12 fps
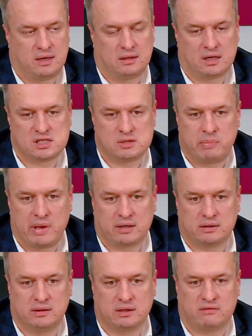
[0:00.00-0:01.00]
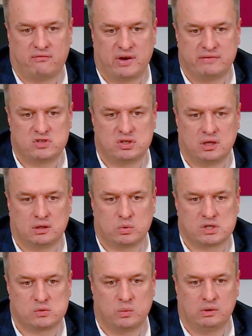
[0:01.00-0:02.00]
and expect that 5G
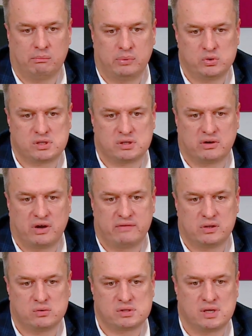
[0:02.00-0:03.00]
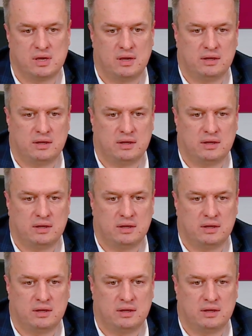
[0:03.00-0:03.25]
networks will boost revenues